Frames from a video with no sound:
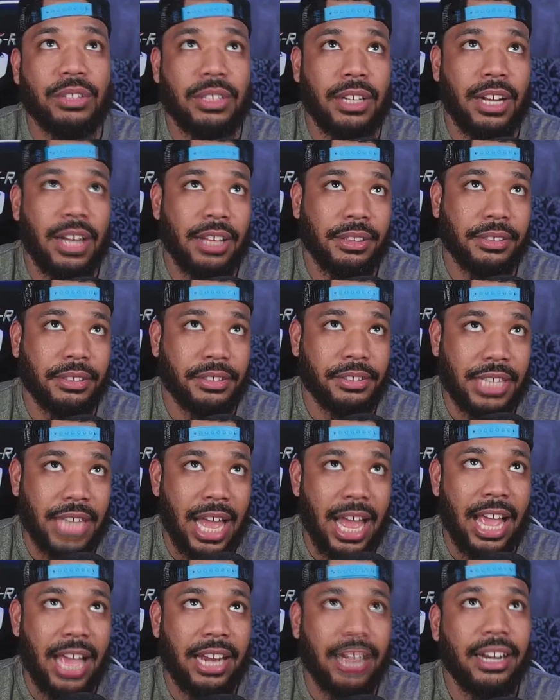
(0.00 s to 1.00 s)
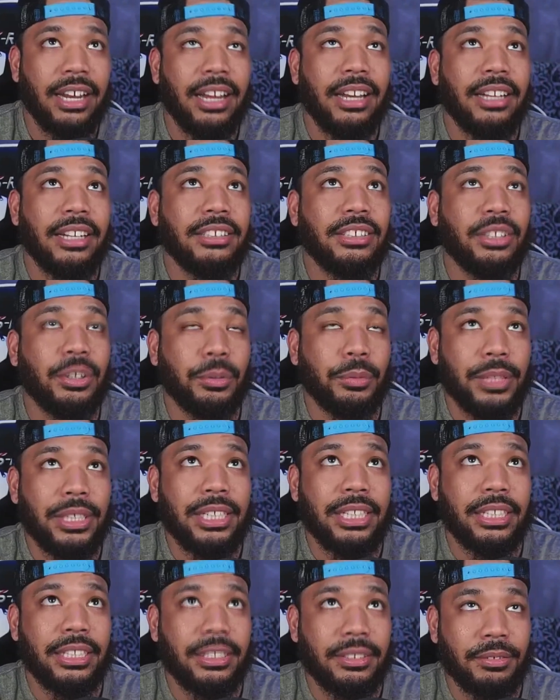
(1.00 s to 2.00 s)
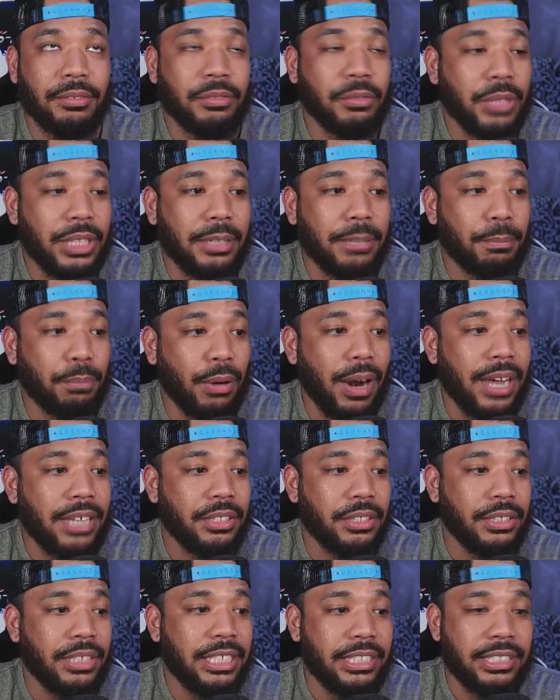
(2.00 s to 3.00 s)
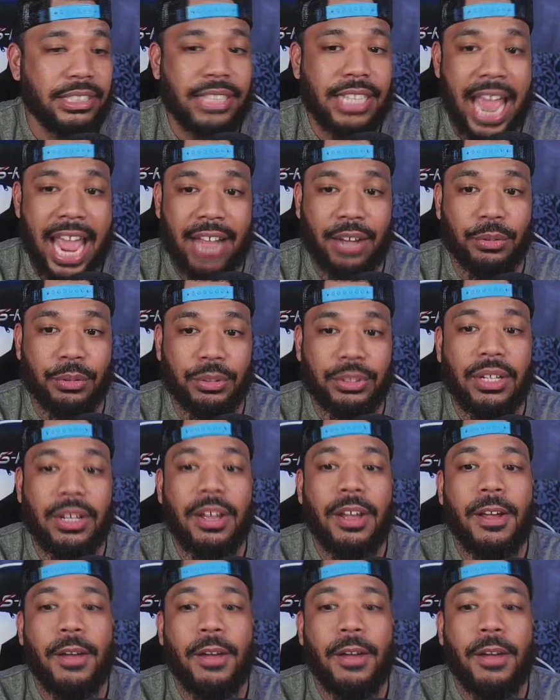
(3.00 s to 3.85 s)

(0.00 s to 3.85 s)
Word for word: on the other side so we can we can pressure these tackles.